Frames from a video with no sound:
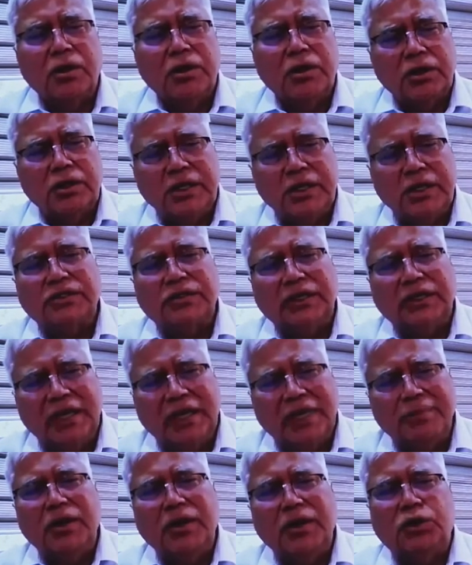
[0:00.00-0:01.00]
is
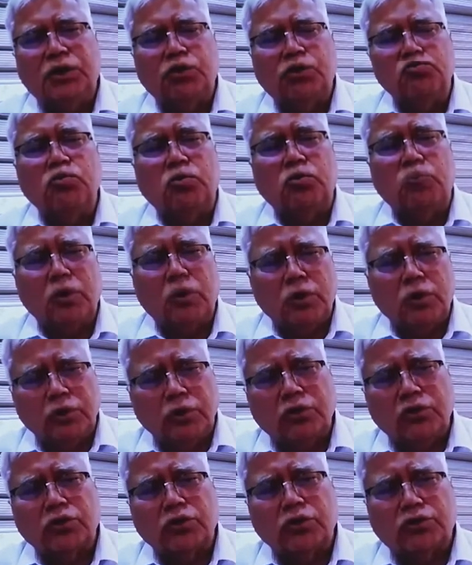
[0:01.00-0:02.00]
able to you
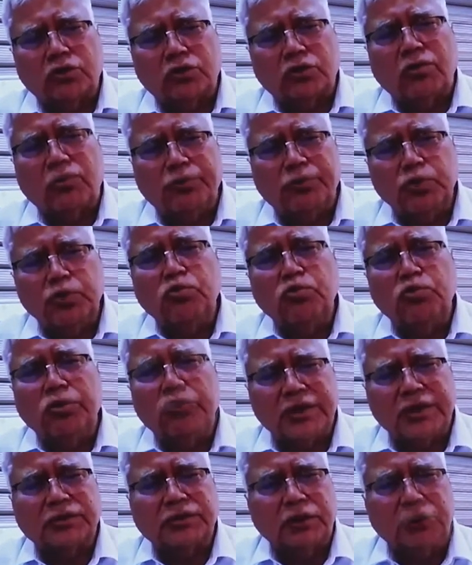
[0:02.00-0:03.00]
know sort of view
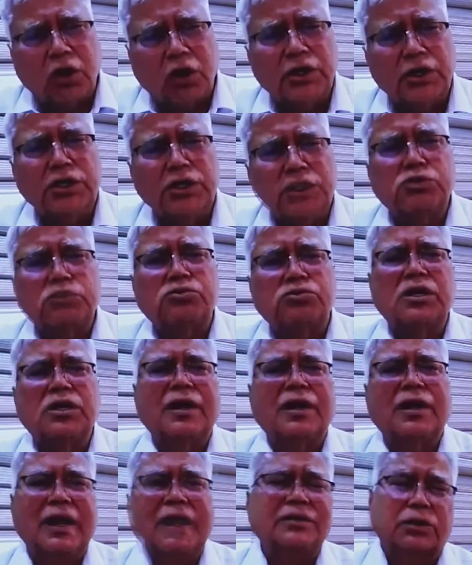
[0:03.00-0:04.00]
his longitudinal
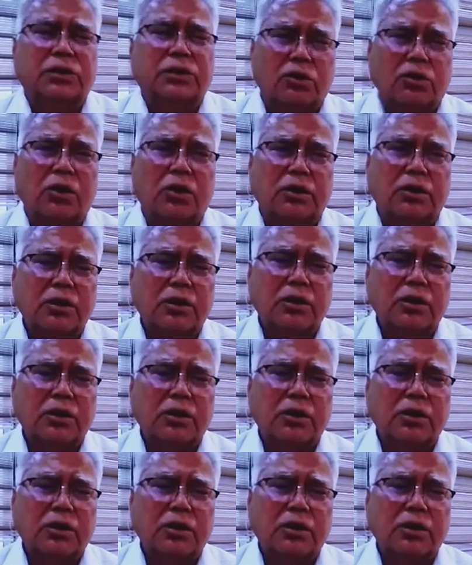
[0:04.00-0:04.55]
health record